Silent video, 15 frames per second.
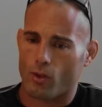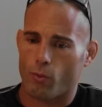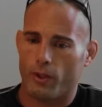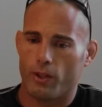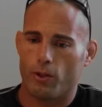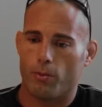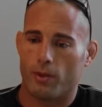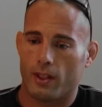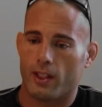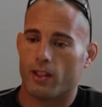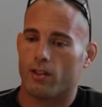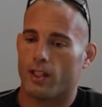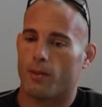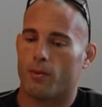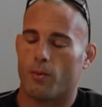we do
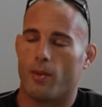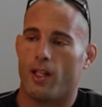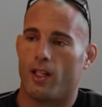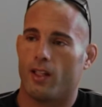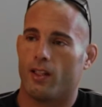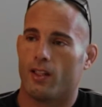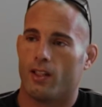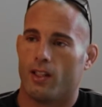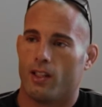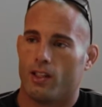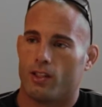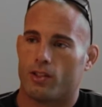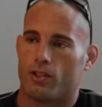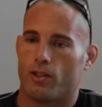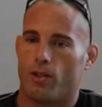beginner MMA.
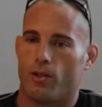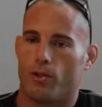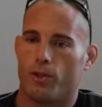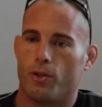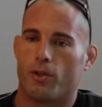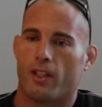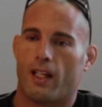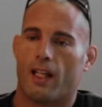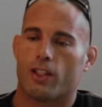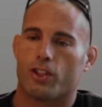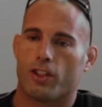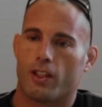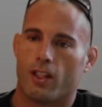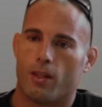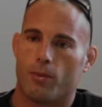So you can
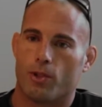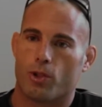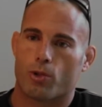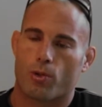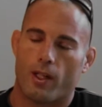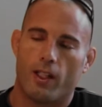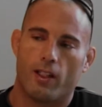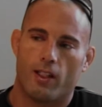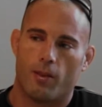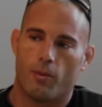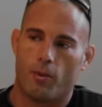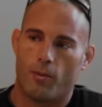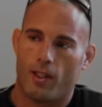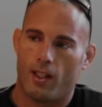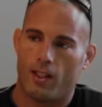actually come and train in
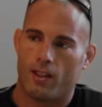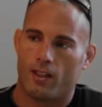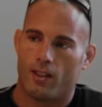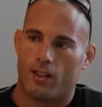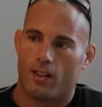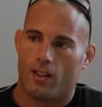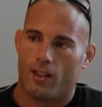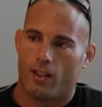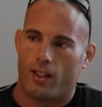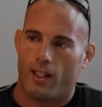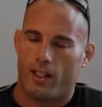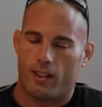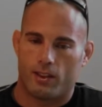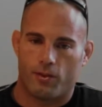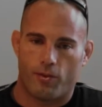MMA,
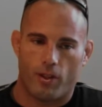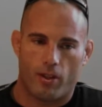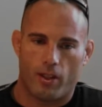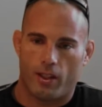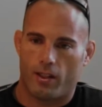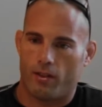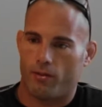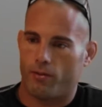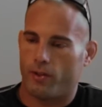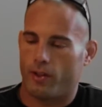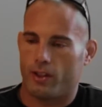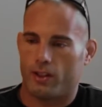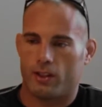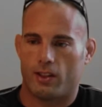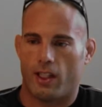and it's very,
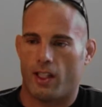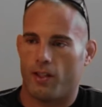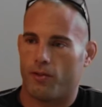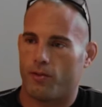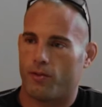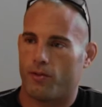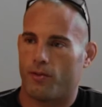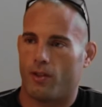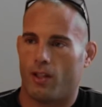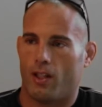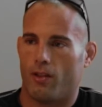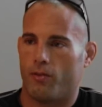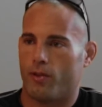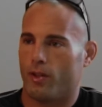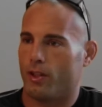very safe,
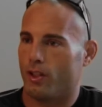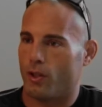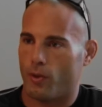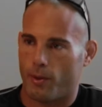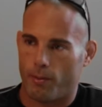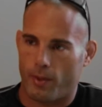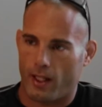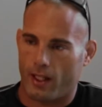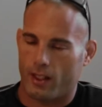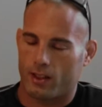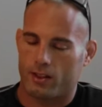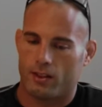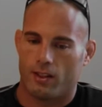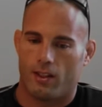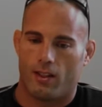very low
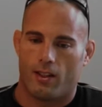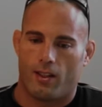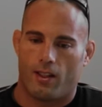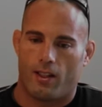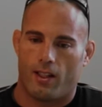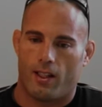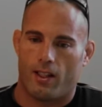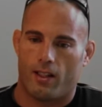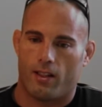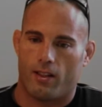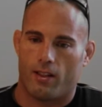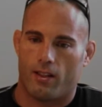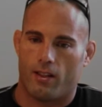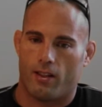impact, and